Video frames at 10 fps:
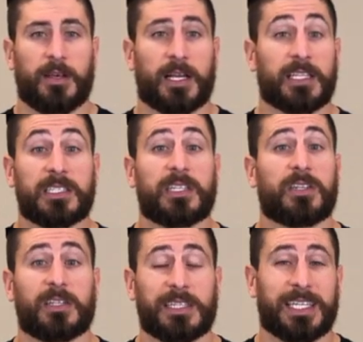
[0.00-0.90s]
I
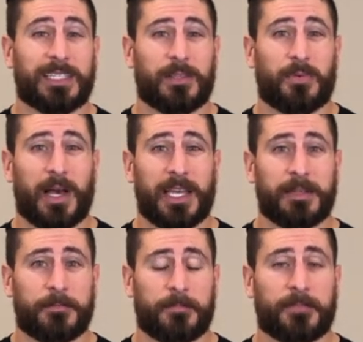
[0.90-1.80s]
continue to lead the way.